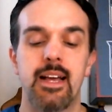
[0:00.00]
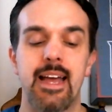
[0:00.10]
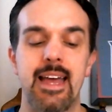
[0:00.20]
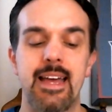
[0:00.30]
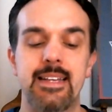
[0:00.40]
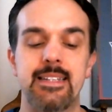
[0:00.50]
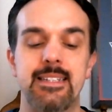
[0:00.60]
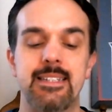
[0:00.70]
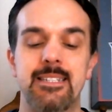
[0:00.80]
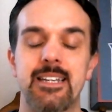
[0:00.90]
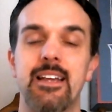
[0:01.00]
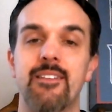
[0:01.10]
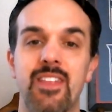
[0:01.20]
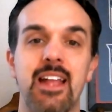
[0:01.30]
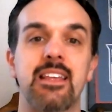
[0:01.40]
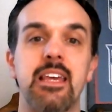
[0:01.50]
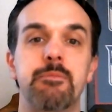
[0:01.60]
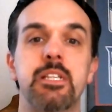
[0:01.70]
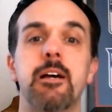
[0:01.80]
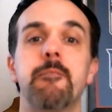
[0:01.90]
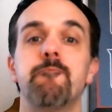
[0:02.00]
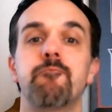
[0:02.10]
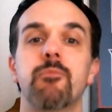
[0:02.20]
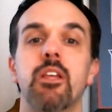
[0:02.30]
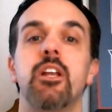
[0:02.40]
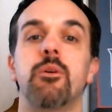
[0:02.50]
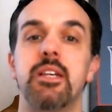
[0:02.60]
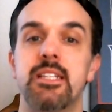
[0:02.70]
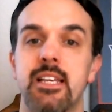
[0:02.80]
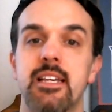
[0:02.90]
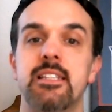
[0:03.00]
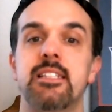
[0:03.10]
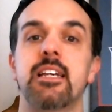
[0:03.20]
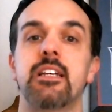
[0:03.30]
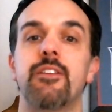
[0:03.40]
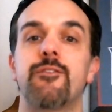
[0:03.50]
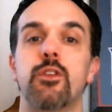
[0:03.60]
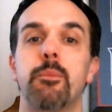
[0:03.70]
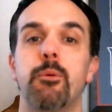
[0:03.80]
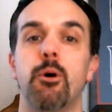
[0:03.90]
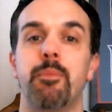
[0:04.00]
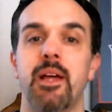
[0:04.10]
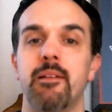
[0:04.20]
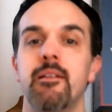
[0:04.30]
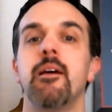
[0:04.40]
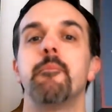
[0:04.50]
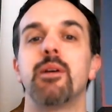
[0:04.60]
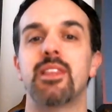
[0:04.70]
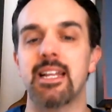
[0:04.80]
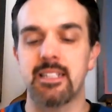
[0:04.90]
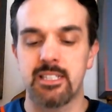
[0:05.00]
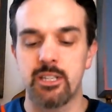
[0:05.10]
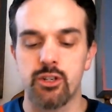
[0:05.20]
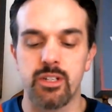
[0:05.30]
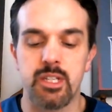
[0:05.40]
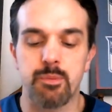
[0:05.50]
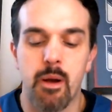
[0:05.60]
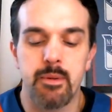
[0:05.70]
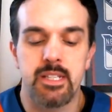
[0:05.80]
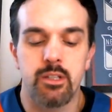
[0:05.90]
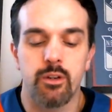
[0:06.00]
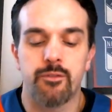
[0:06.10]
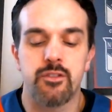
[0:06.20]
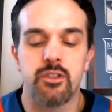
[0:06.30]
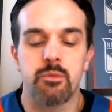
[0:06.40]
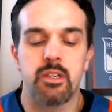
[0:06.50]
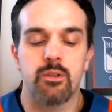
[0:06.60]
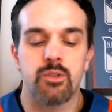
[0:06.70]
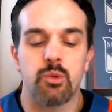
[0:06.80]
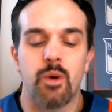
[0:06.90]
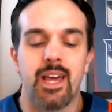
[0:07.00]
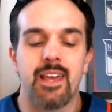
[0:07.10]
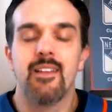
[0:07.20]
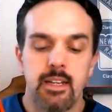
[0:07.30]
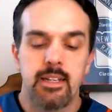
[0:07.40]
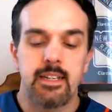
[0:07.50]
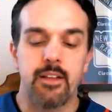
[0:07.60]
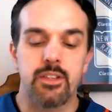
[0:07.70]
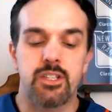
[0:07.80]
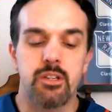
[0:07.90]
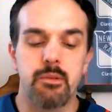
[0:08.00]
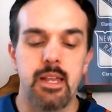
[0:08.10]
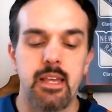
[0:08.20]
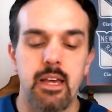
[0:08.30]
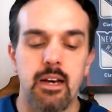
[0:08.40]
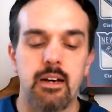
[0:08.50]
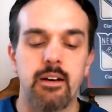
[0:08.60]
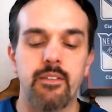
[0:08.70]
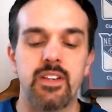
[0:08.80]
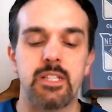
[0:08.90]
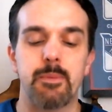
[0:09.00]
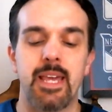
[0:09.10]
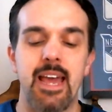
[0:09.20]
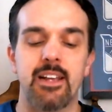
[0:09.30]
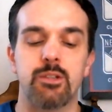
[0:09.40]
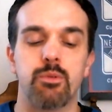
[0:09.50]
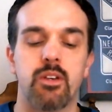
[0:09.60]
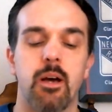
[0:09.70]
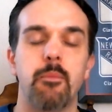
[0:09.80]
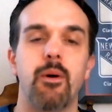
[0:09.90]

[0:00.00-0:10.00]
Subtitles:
and if that keeps up, you know, he's ticketed for the bullpen, but that decision is probably still a few years away. Now, the tuning of his mechanics will come